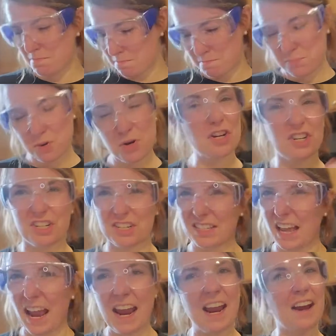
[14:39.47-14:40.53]
pushes
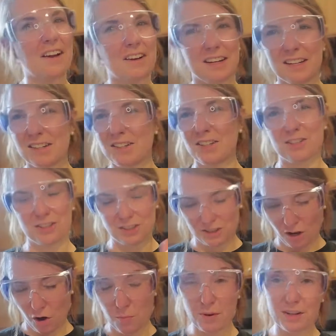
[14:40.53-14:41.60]
air into your
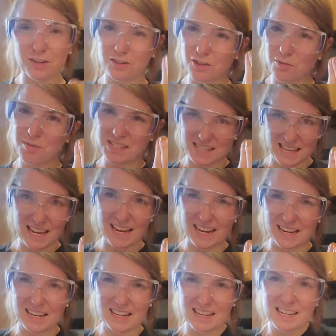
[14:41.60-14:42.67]
soap, and your soap's
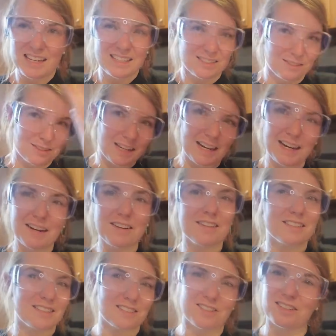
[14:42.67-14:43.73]
thick. So the air
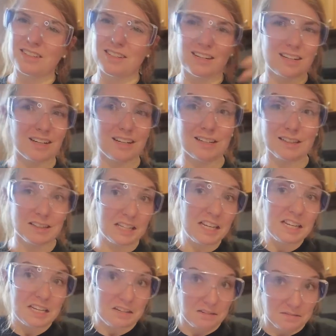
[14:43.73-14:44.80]
isn't just gonna
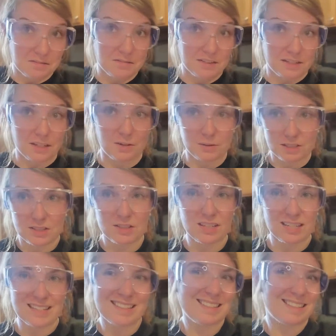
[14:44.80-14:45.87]
leave,
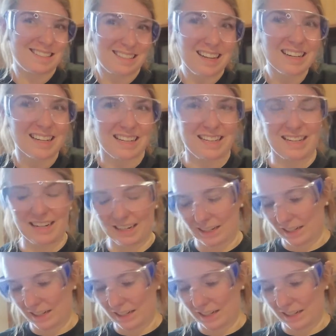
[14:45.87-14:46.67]
it's stuck in there